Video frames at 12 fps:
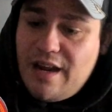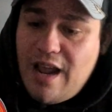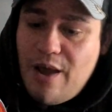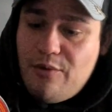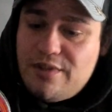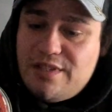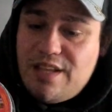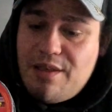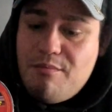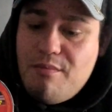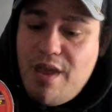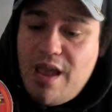I would say
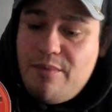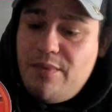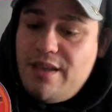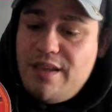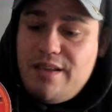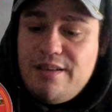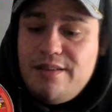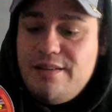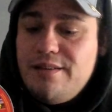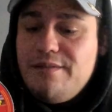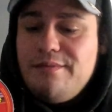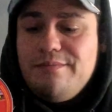maybe
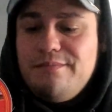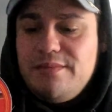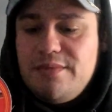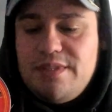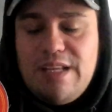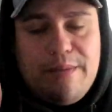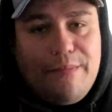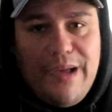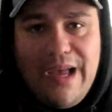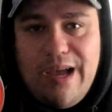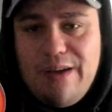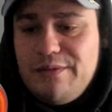10
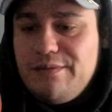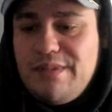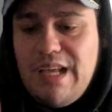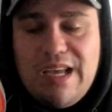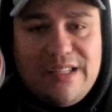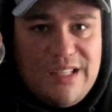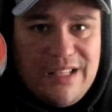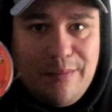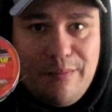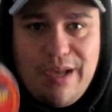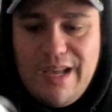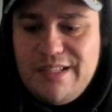pound test at the
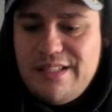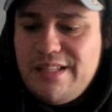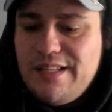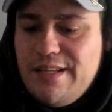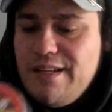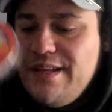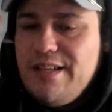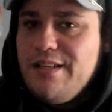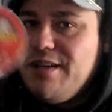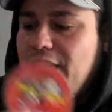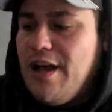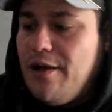best.
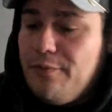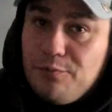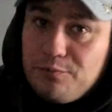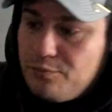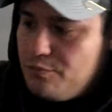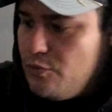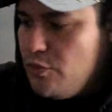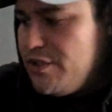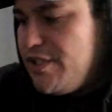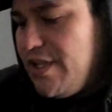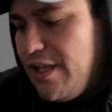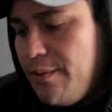We'll
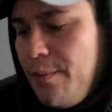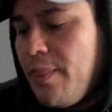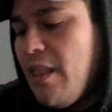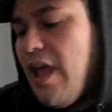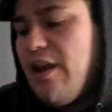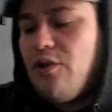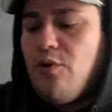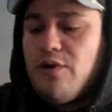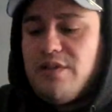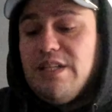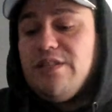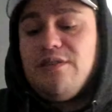see. And of course,
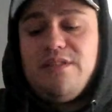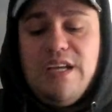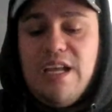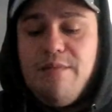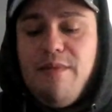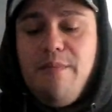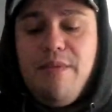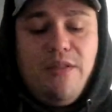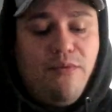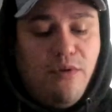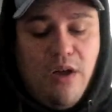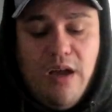this looks like it may be the
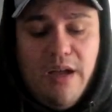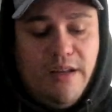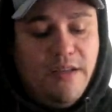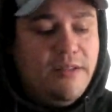rod.